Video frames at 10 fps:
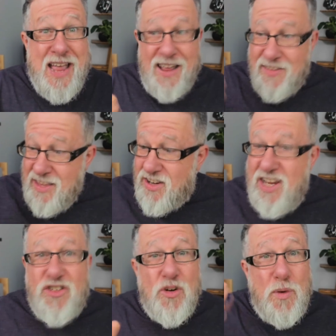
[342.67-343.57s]
And then the
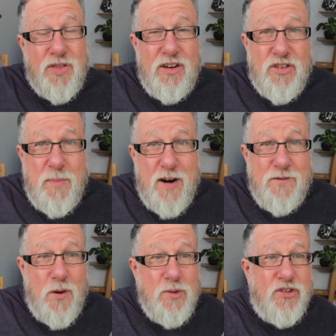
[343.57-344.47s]
teacher with their
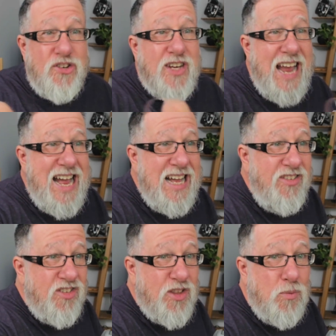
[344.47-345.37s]
smartphone
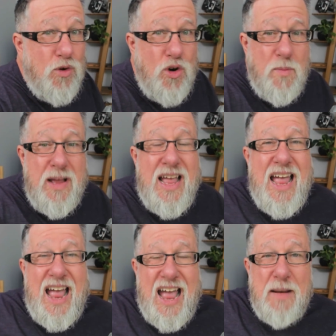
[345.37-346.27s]
scans the room,
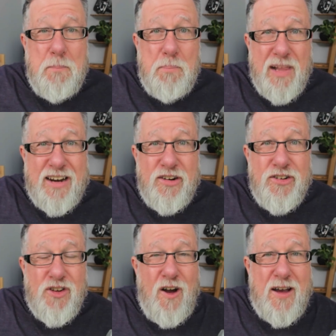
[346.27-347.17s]
and
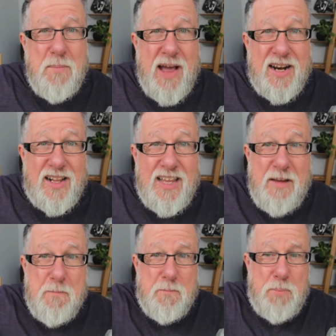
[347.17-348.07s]
Plickers
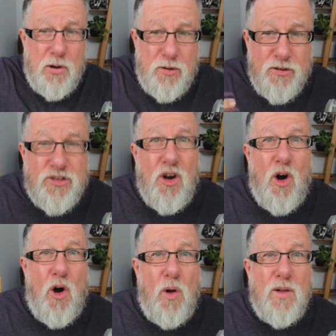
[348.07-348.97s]
automatically pulls
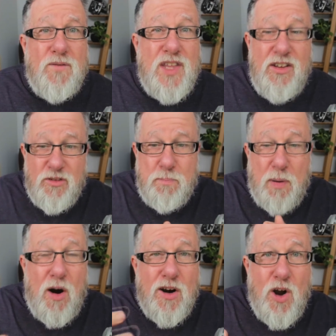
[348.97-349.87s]
all of these
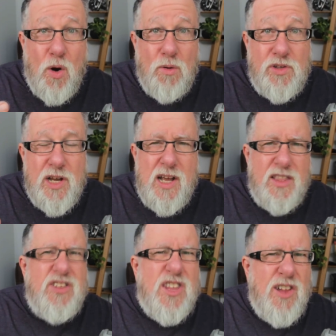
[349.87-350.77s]
barcodes.
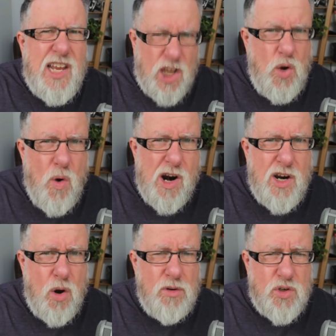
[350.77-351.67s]
These, they're like Q R
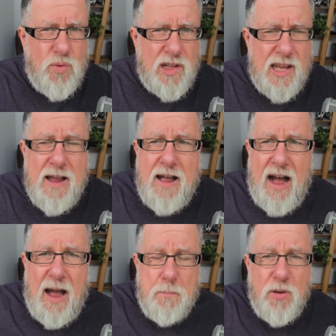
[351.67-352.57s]
codes, really.
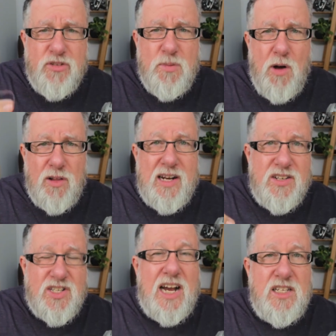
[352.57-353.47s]
Uh, pulls them all in,
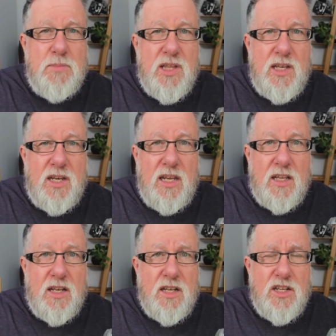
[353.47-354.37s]
assigns them to the, t
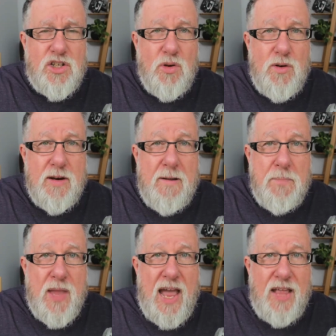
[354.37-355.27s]
to the student,
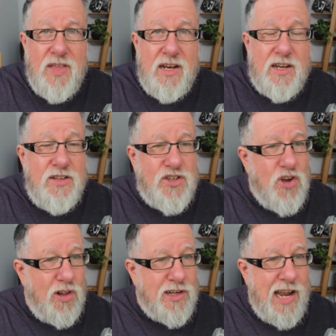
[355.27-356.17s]
and then
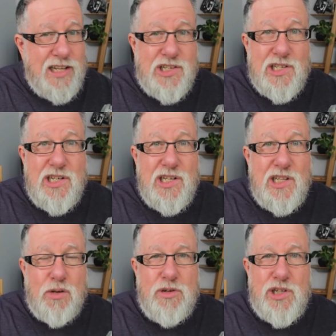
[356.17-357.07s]
consolidates
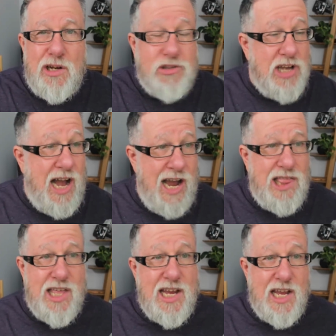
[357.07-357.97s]
the results. I
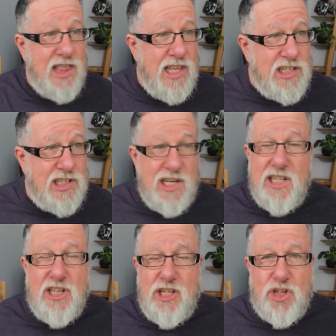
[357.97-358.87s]
think this
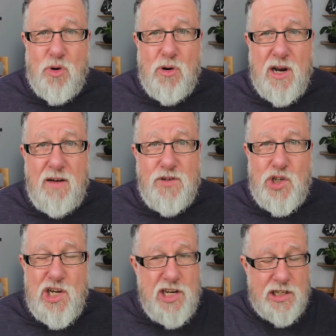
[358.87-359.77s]
is a stroke of
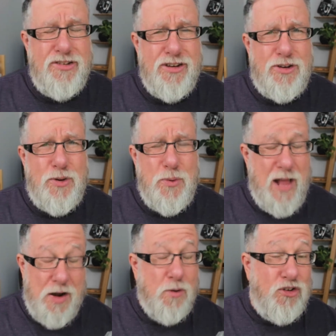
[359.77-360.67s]
genius as a tool.
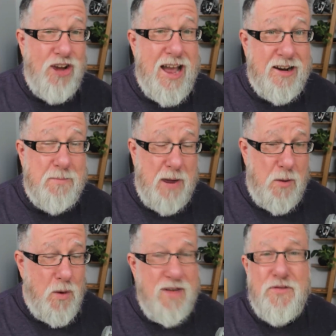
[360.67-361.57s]
I know Shannon, my
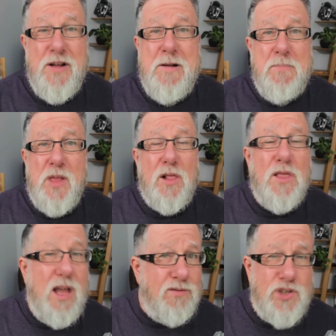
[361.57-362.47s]
wife,
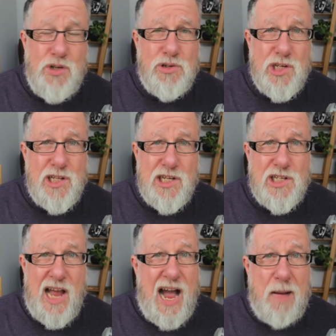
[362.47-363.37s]
loves using
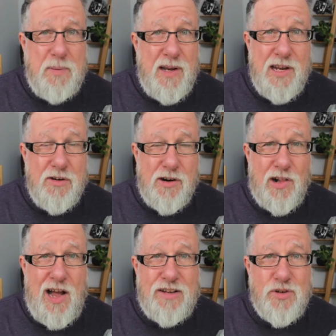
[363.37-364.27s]
this app in her
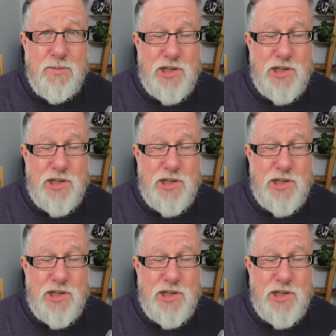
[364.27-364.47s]
classroom.